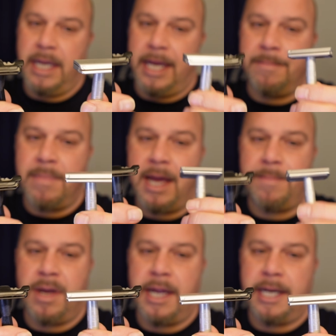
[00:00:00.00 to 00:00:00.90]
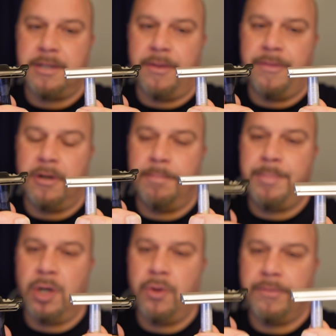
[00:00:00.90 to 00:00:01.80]
In my mind, they're
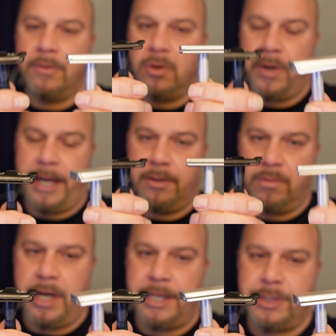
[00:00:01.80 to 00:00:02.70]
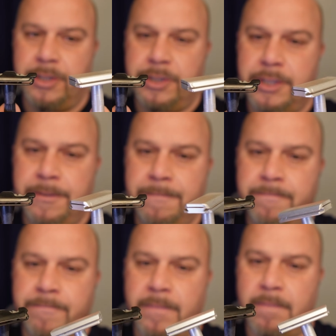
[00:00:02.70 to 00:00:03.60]
both great razors.
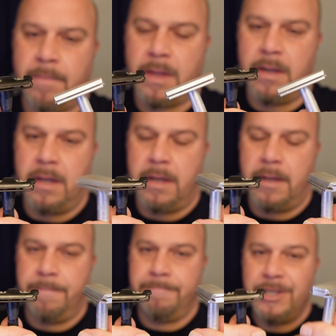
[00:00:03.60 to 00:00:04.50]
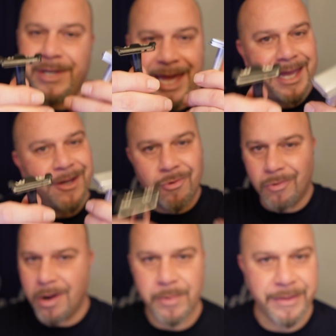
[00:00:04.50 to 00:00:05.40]
You can't go
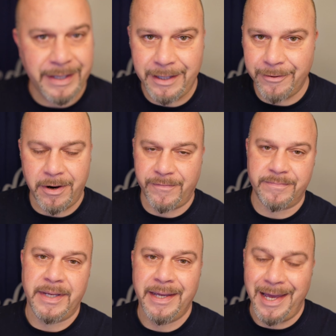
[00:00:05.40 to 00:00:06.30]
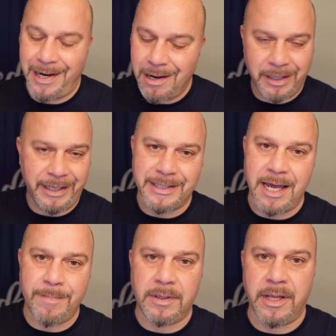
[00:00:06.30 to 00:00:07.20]
wrong with either of them. And I'll link
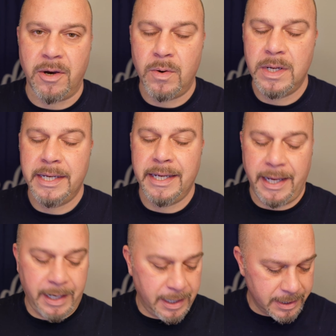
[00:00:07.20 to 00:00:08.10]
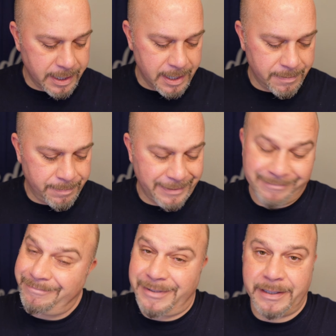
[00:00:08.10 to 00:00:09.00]
down below. And but
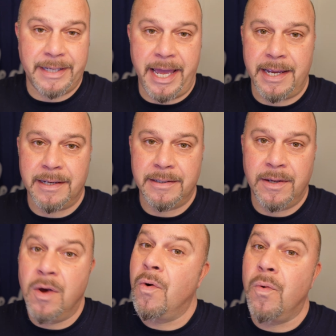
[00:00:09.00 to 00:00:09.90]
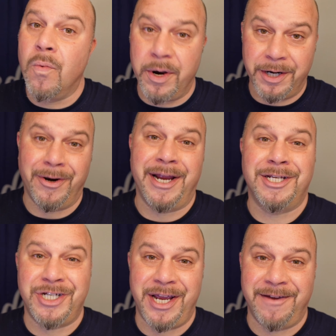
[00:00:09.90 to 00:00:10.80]
hey, what a great
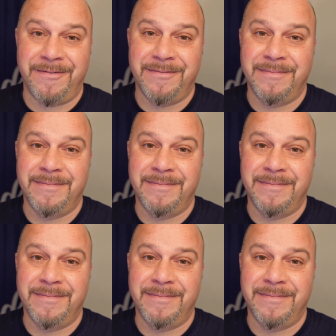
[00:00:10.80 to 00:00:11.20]
shave.